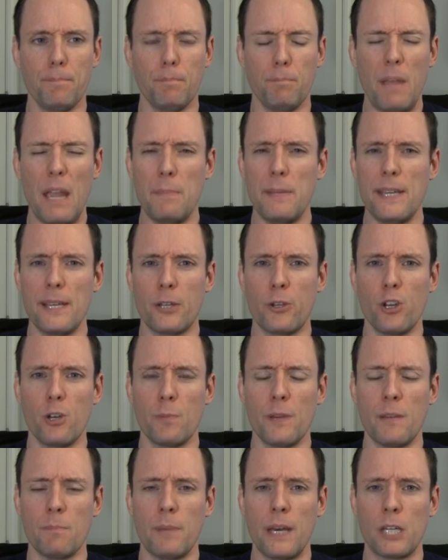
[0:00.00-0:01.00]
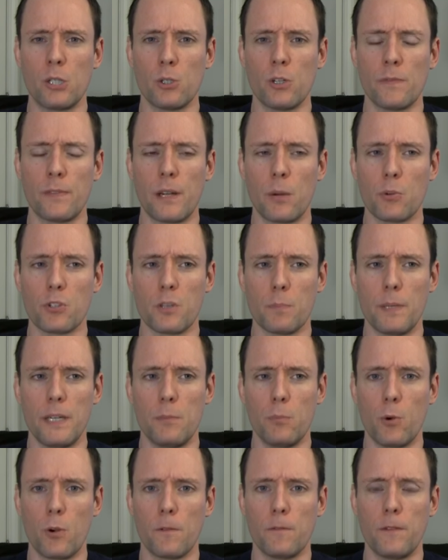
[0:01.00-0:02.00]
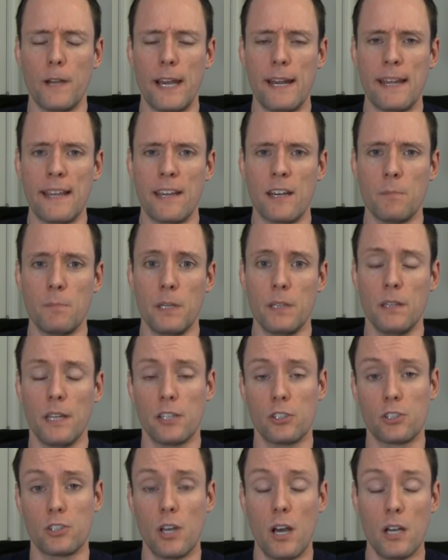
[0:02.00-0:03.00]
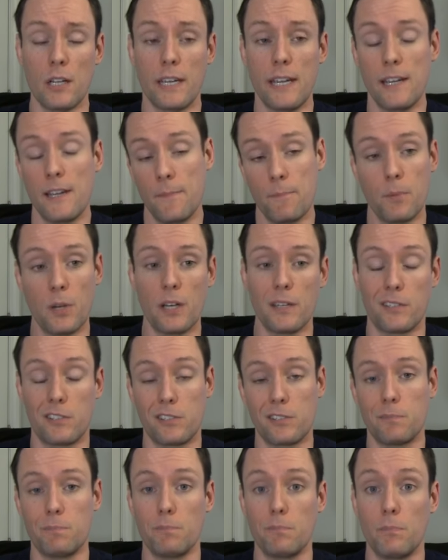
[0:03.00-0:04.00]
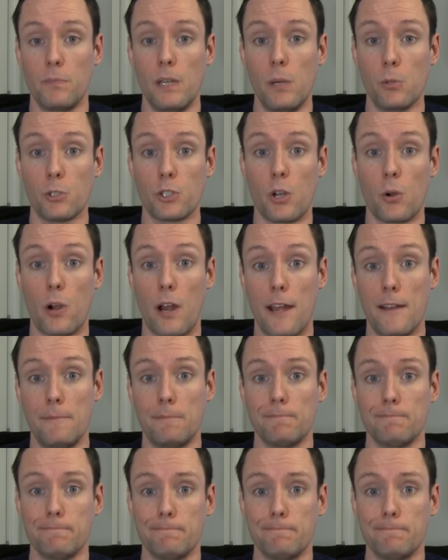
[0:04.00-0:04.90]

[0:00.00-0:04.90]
maybe it could have been better if there was a bit more fighting and a bit less talking, but it was alright.